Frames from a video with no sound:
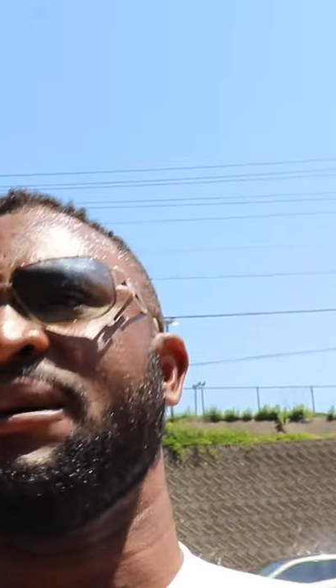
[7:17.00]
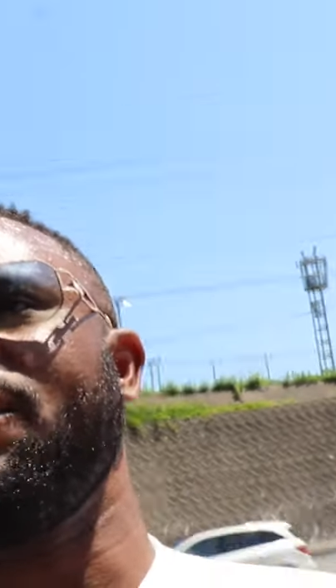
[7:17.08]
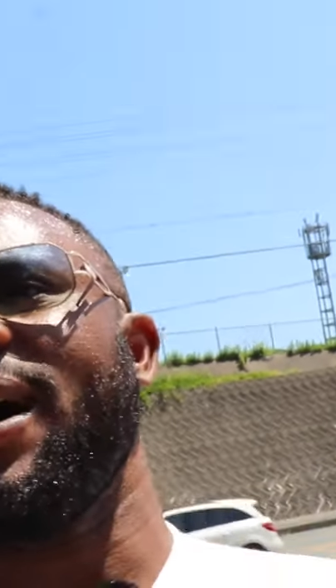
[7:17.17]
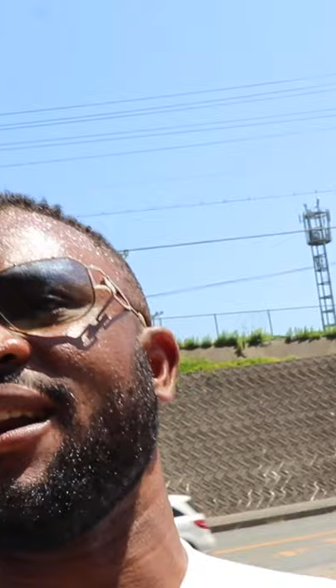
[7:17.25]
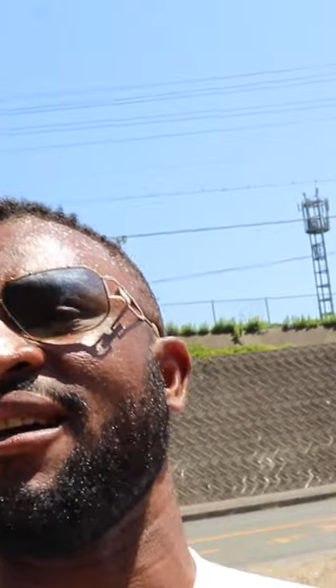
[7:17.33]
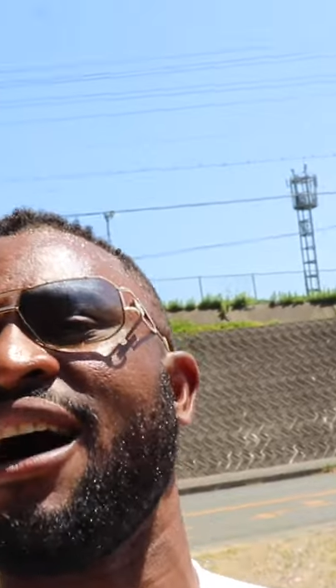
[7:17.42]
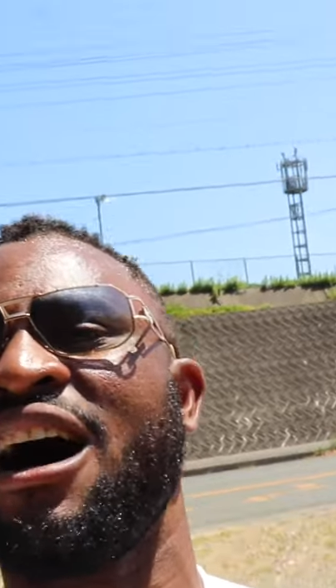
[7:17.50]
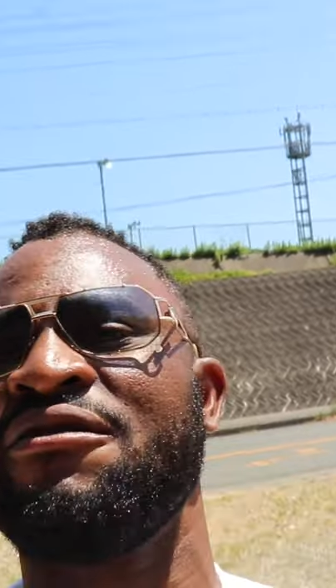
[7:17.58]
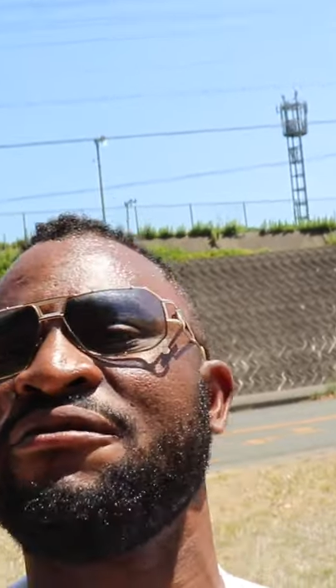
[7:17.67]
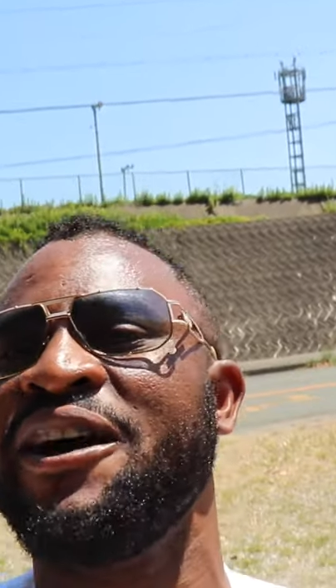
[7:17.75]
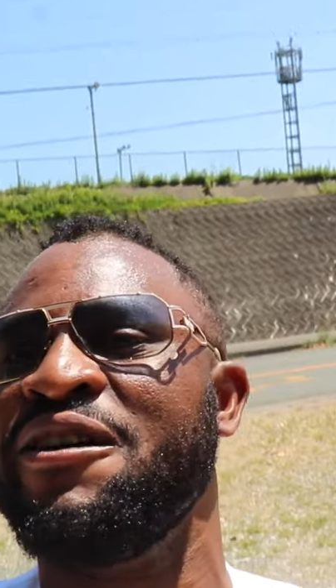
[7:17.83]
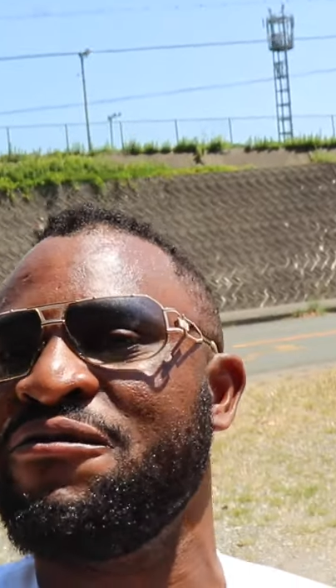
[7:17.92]
Japan
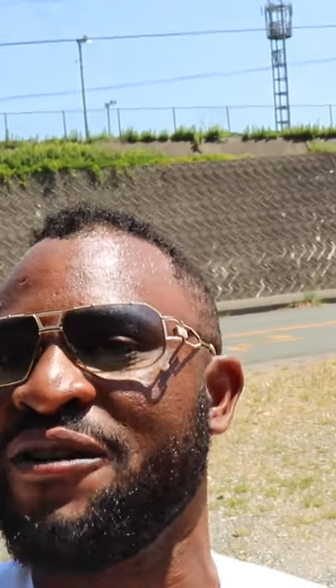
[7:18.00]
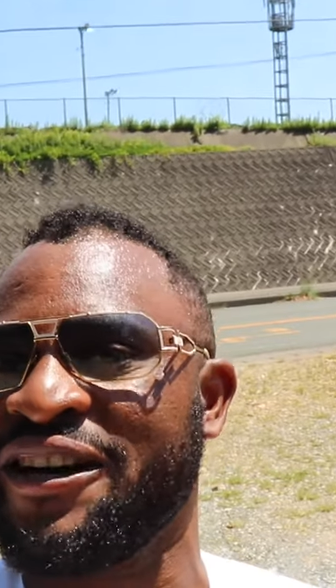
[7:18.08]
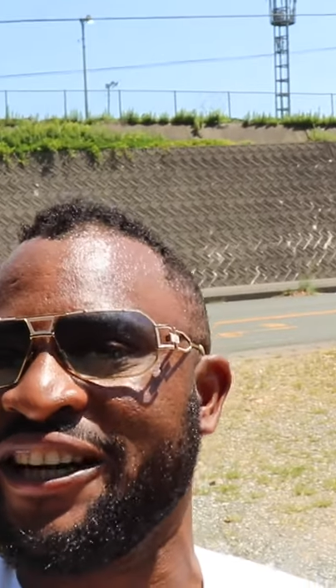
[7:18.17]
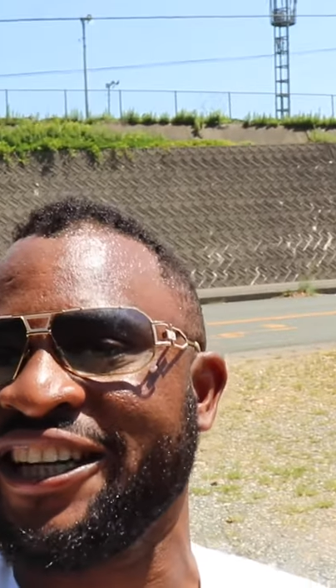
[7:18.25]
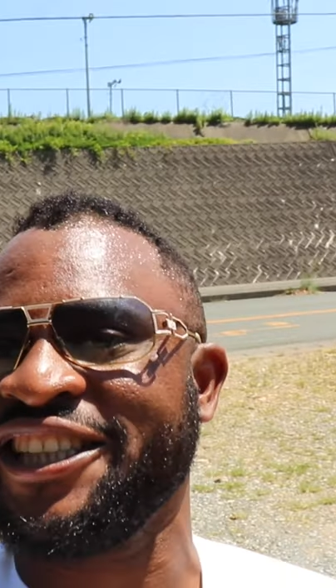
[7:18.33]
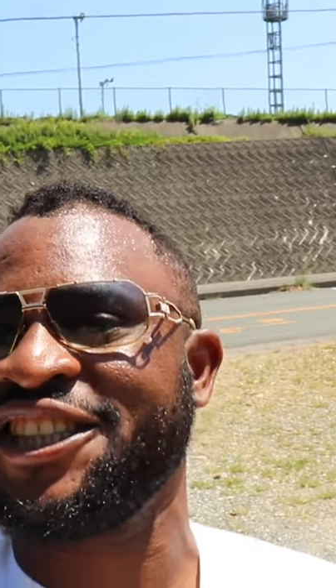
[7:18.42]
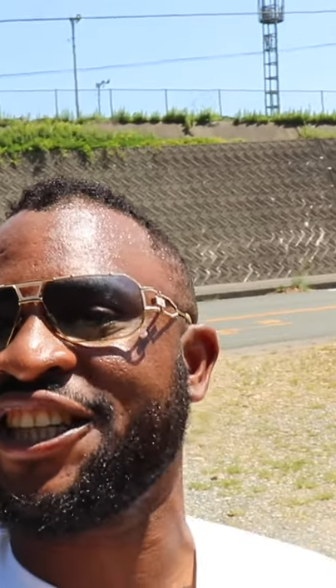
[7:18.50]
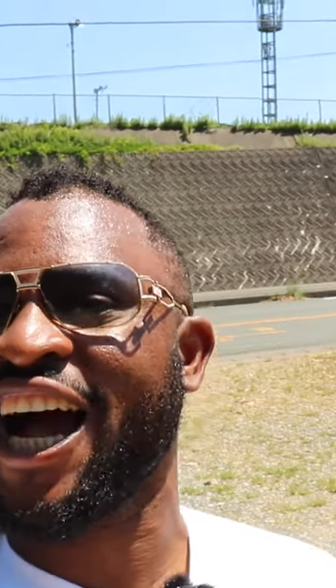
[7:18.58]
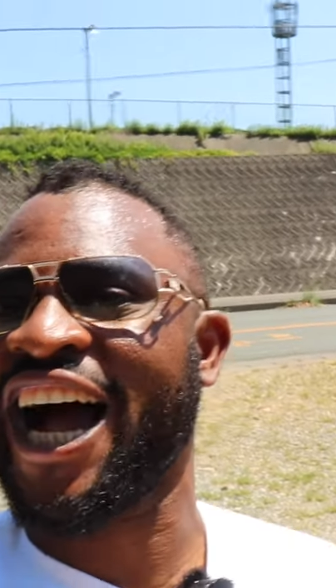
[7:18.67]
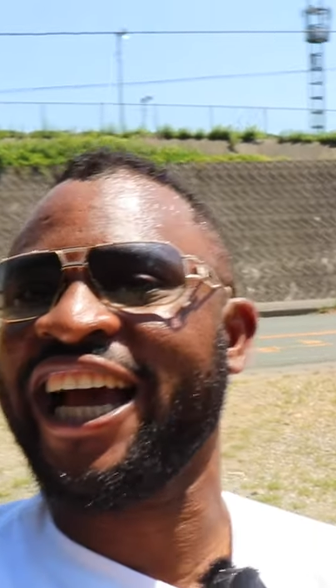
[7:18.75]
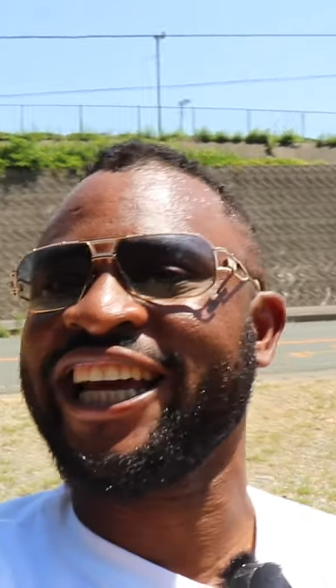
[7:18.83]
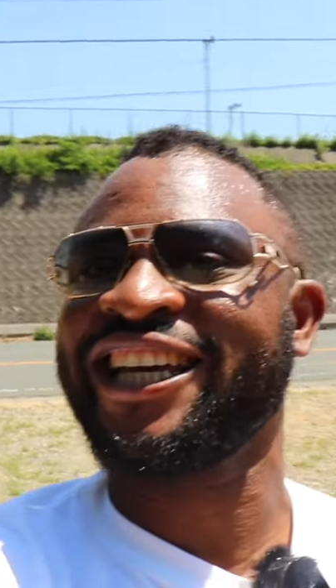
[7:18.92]
have a very
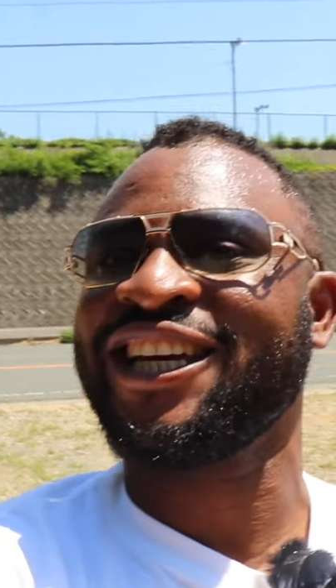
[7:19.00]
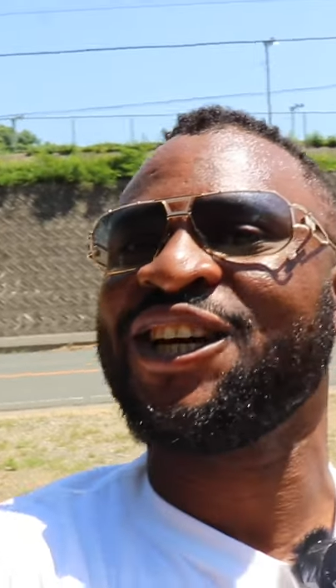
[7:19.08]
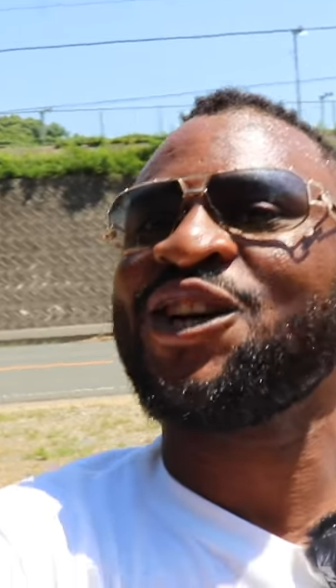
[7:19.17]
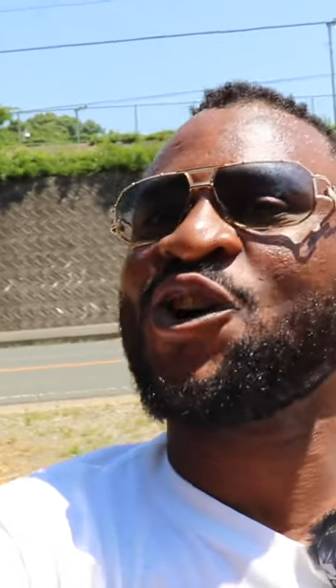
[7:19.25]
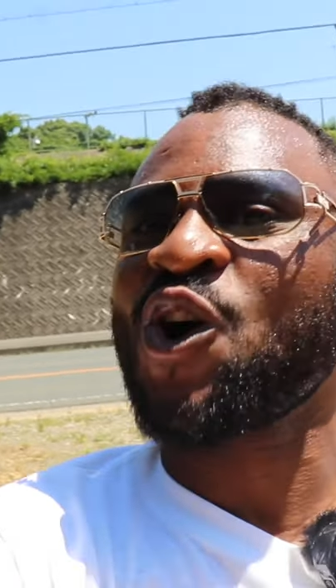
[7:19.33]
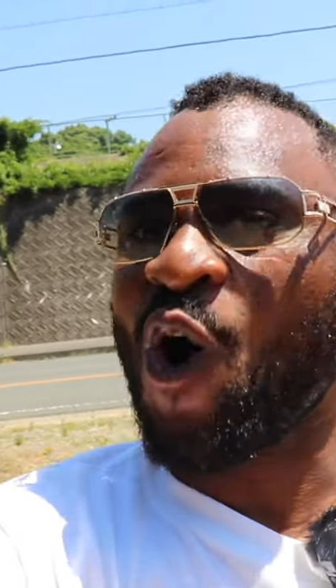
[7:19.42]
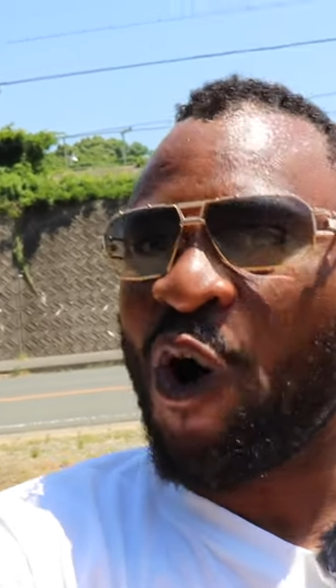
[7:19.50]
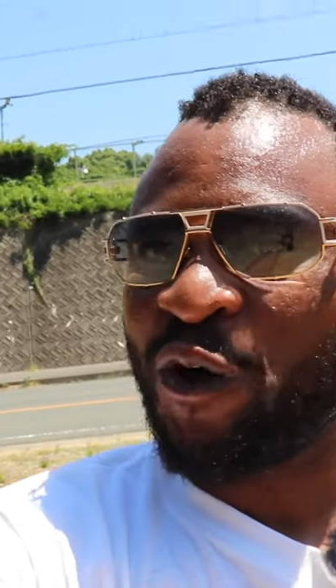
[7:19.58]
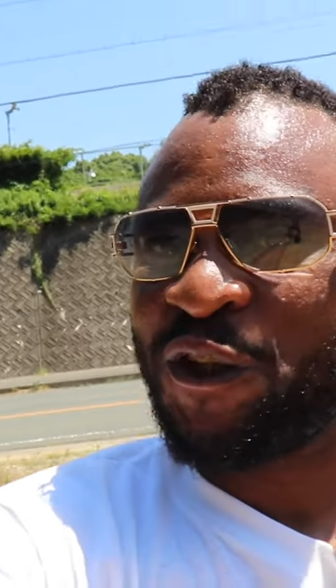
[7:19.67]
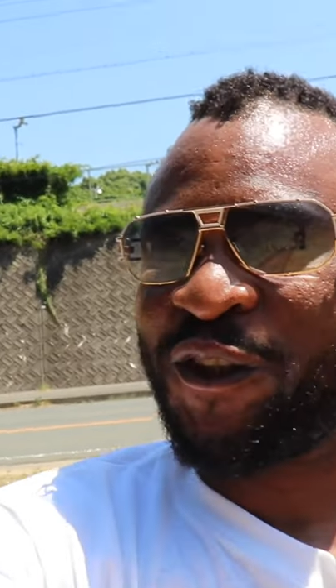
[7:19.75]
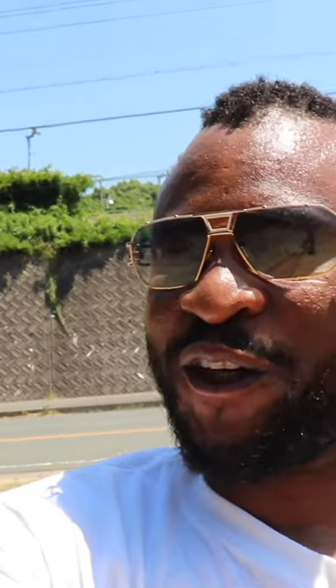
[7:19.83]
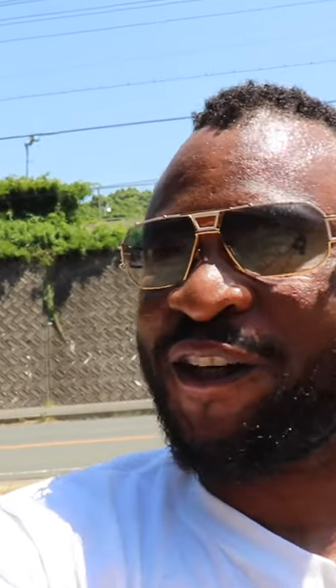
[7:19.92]
shy
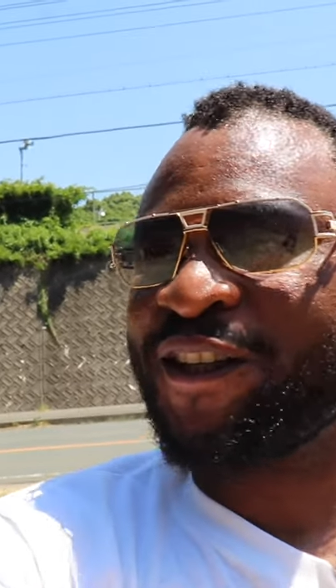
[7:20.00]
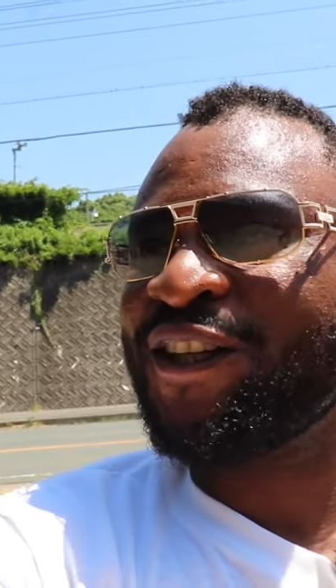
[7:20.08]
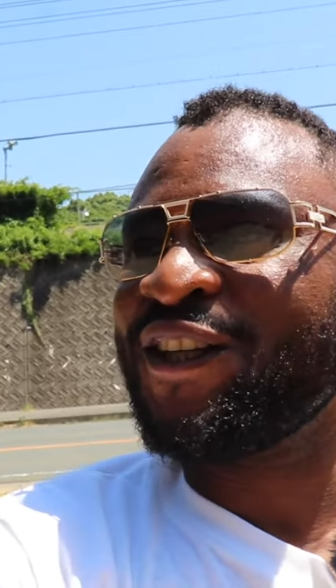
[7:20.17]
culture.